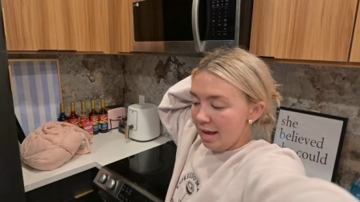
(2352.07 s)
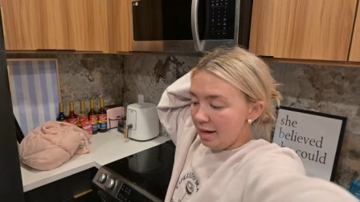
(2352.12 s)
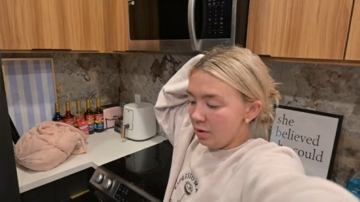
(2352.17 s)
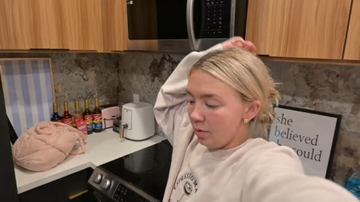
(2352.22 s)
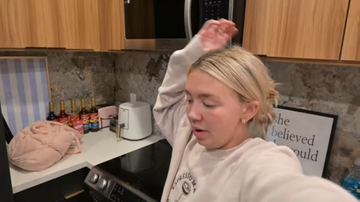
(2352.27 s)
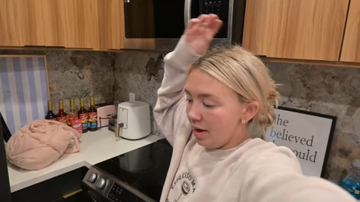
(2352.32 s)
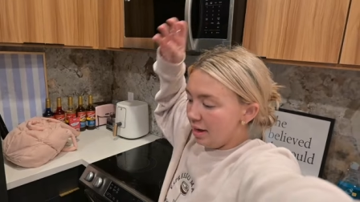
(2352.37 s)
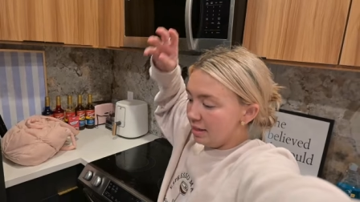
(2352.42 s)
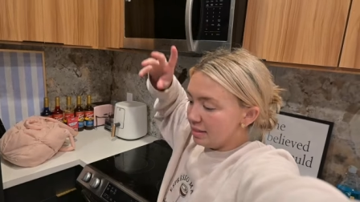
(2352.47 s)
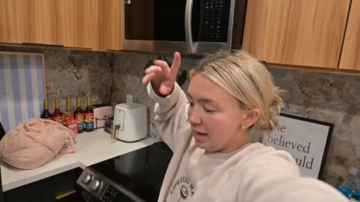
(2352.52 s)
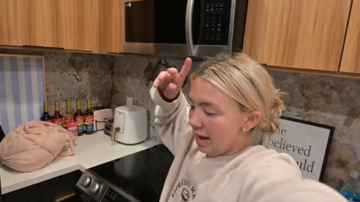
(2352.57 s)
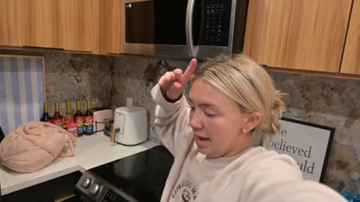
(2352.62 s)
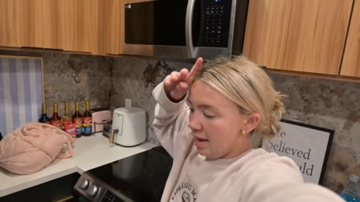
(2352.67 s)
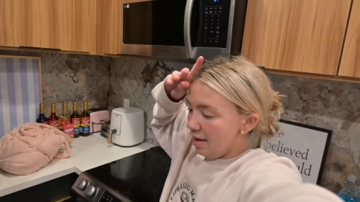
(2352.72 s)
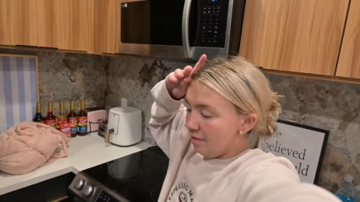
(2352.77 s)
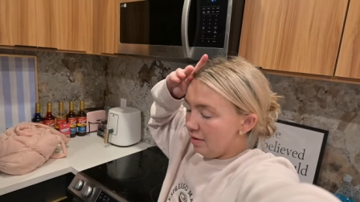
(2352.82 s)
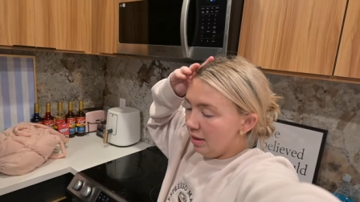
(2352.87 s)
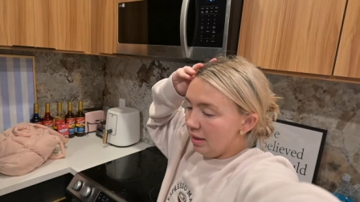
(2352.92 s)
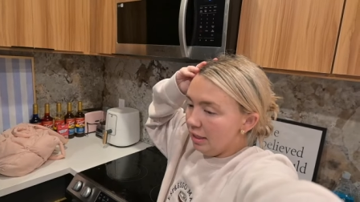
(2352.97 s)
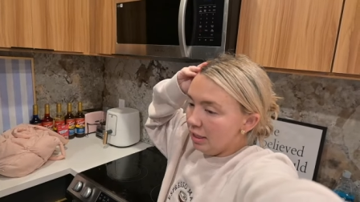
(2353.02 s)
anyways, I
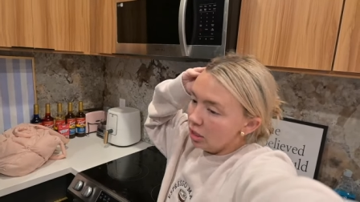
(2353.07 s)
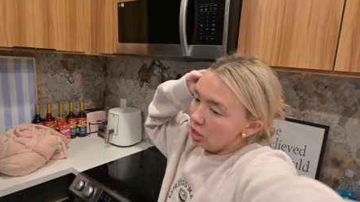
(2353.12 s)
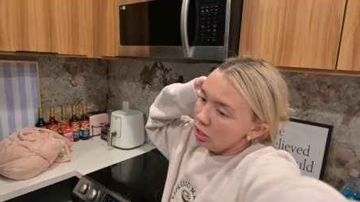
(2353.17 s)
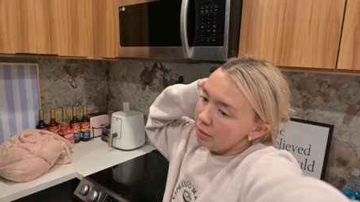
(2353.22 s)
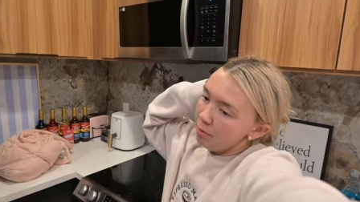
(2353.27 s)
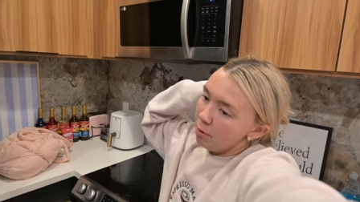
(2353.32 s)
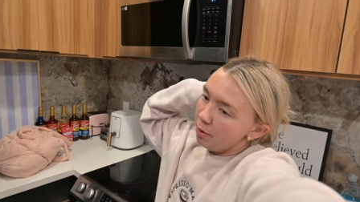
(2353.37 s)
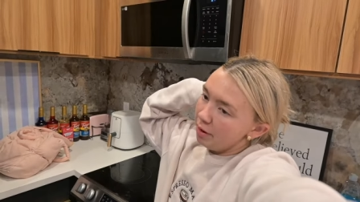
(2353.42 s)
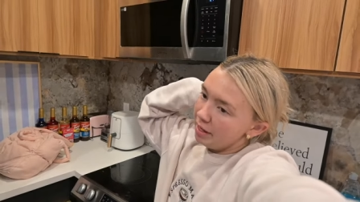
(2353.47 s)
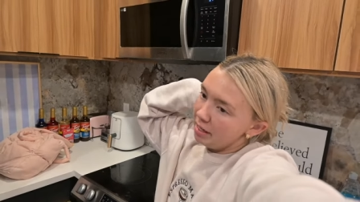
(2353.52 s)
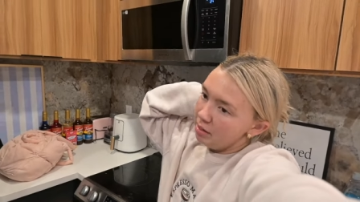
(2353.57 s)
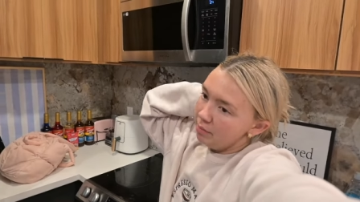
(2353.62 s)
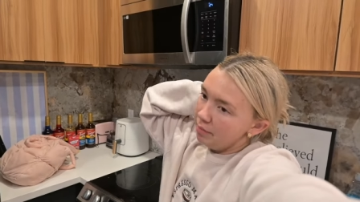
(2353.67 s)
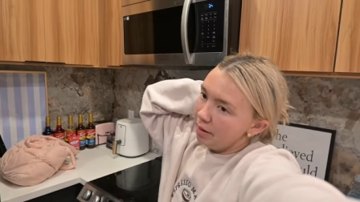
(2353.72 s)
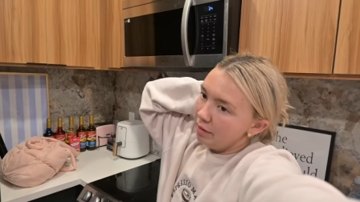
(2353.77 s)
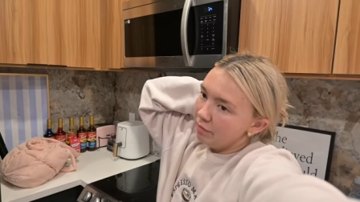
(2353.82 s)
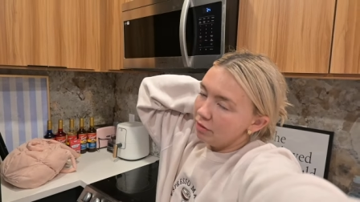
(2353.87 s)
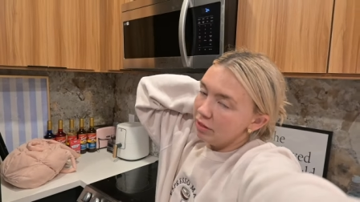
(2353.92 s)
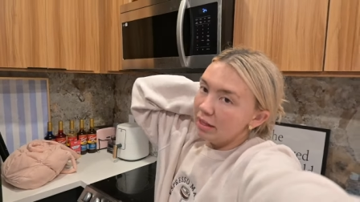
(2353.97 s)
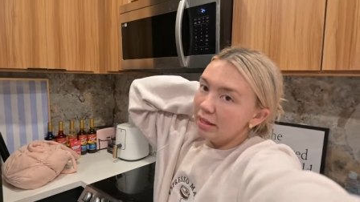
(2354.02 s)
have literally been working in
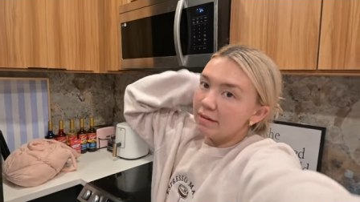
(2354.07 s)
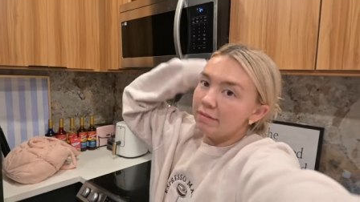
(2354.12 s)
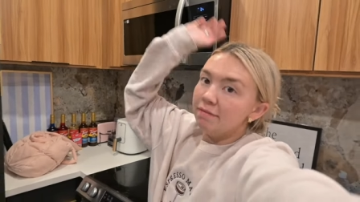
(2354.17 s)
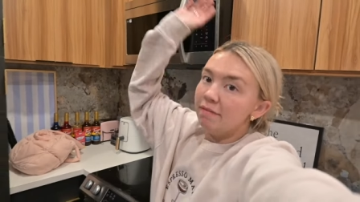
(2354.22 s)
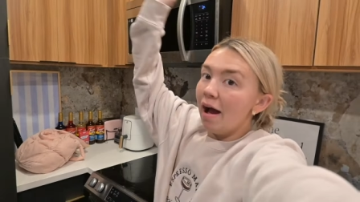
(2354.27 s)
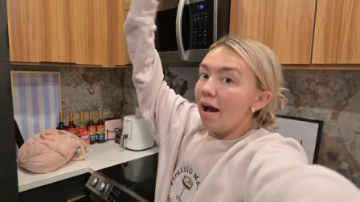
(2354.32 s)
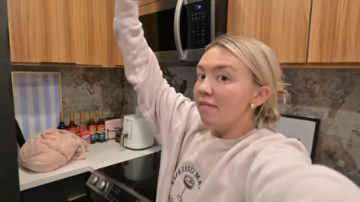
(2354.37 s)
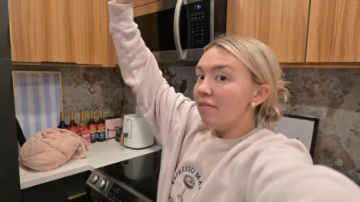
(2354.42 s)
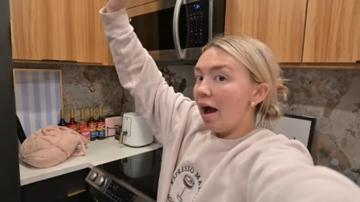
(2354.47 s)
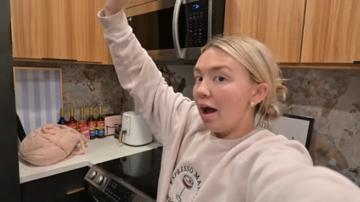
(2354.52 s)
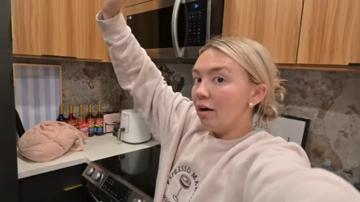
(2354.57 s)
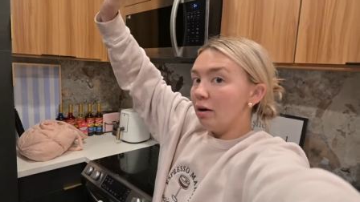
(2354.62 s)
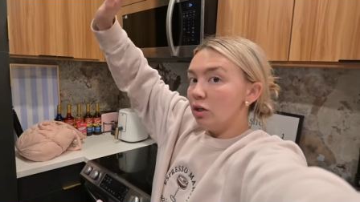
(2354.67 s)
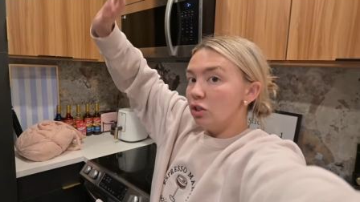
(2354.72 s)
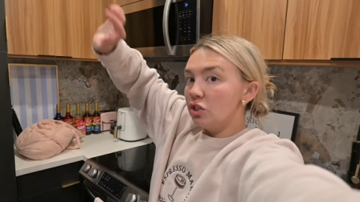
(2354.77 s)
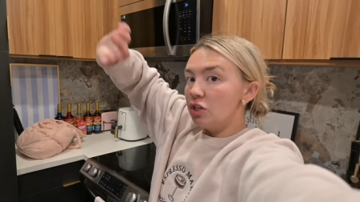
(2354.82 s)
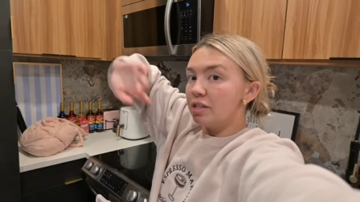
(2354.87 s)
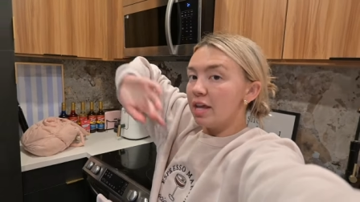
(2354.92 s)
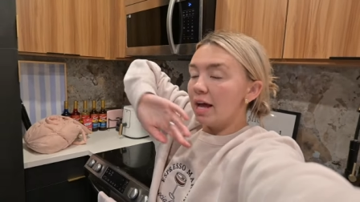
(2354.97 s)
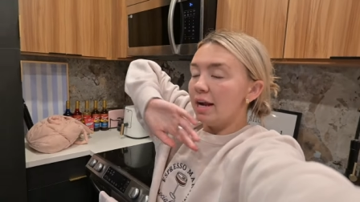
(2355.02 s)
bed for like five hours
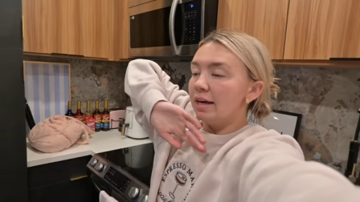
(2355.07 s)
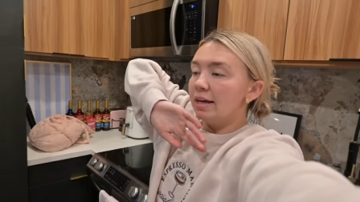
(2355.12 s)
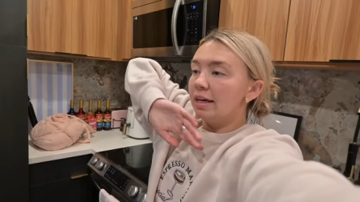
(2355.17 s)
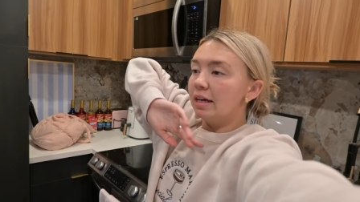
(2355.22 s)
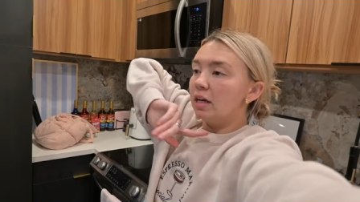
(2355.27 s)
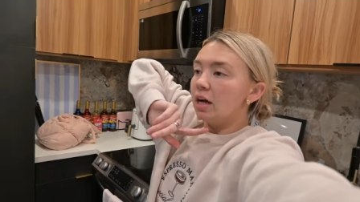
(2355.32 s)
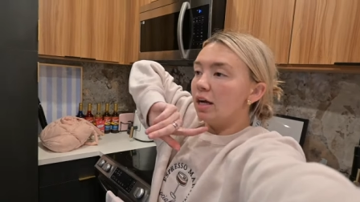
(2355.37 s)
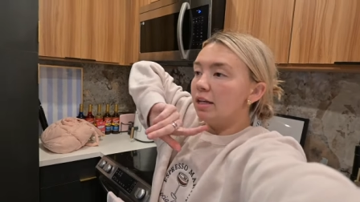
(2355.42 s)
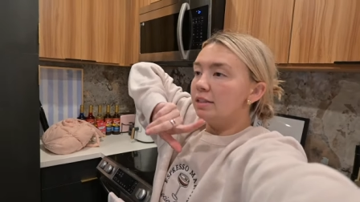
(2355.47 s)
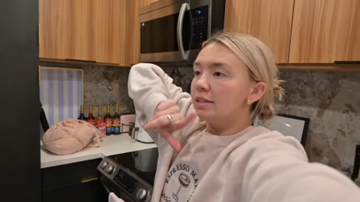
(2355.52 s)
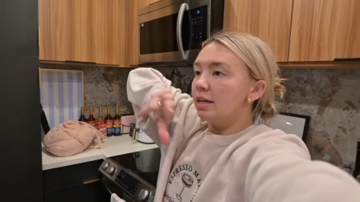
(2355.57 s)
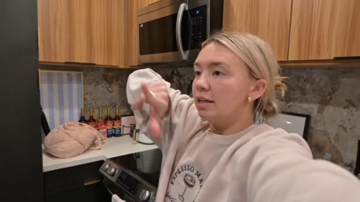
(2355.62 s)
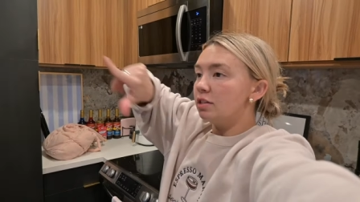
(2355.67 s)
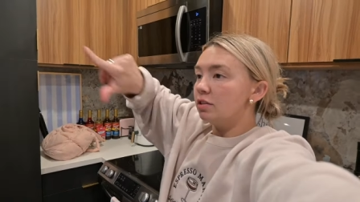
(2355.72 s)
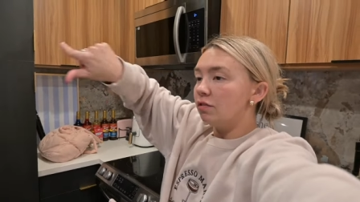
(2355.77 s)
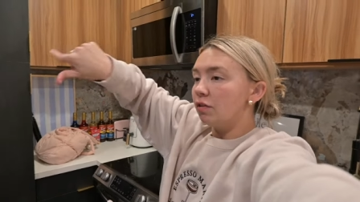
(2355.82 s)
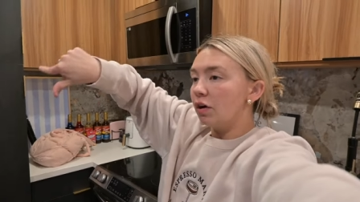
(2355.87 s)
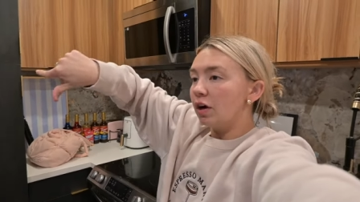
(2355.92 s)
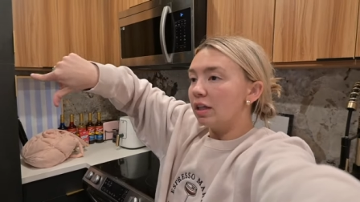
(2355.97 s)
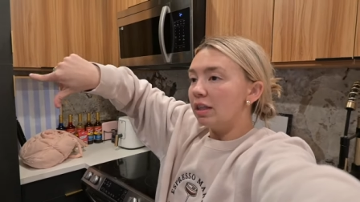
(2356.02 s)
just editing content
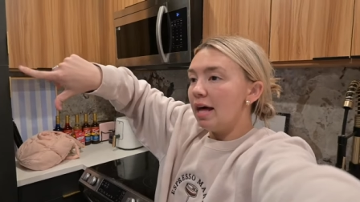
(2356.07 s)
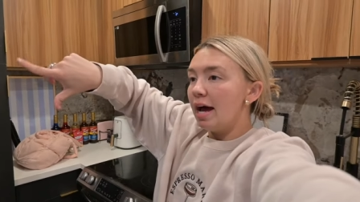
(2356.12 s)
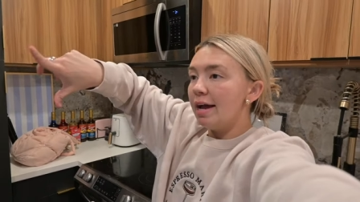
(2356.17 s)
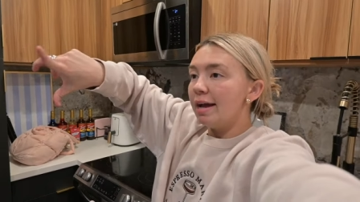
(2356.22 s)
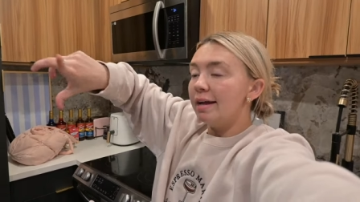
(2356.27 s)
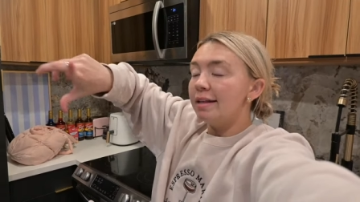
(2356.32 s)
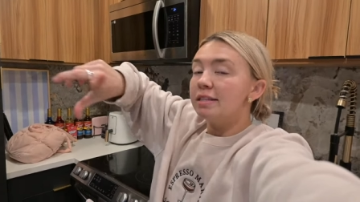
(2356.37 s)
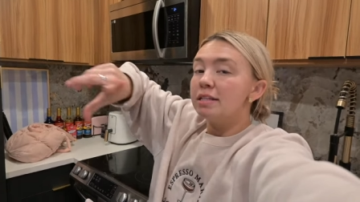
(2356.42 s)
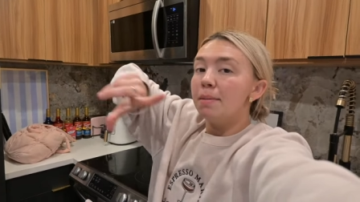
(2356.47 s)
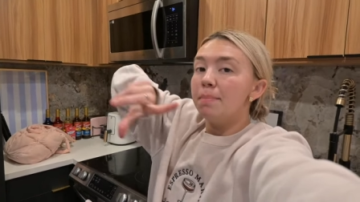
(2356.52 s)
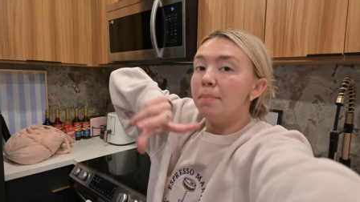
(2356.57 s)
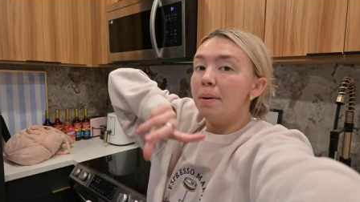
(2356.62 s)
for a client,